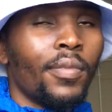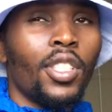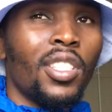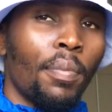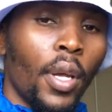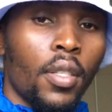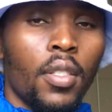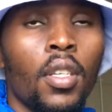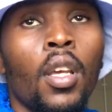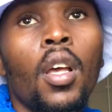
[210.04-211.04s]
It
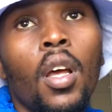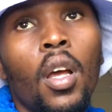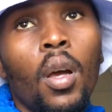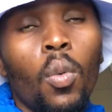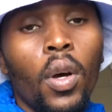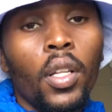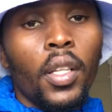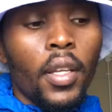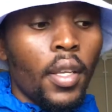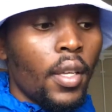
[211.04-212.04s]
depends.
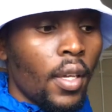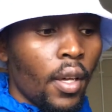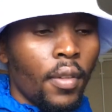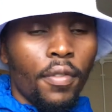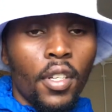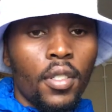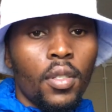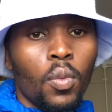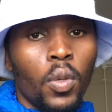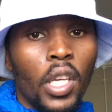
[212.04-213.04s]
Well, here at
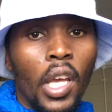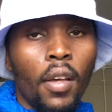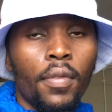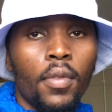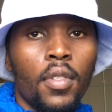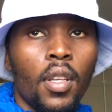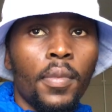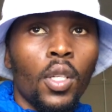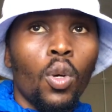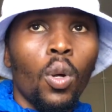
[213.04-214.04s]
Vets we have
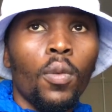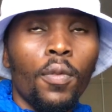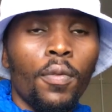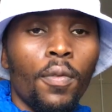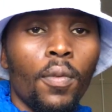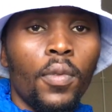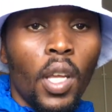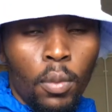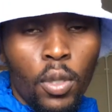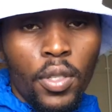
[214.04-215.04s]
something called
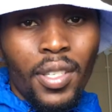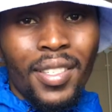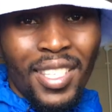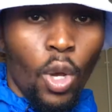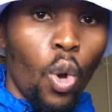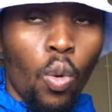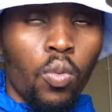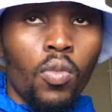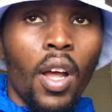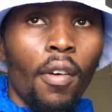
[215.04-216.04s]
WCCO.
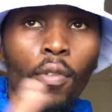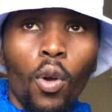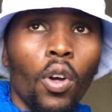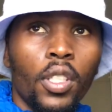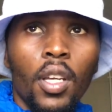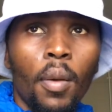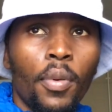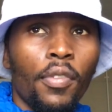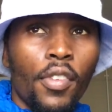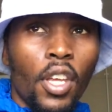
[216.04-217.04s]
I forgot the
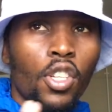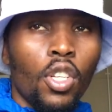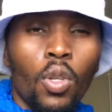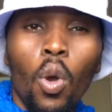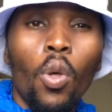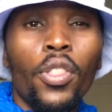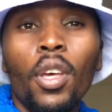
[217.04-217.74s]
abbreviation or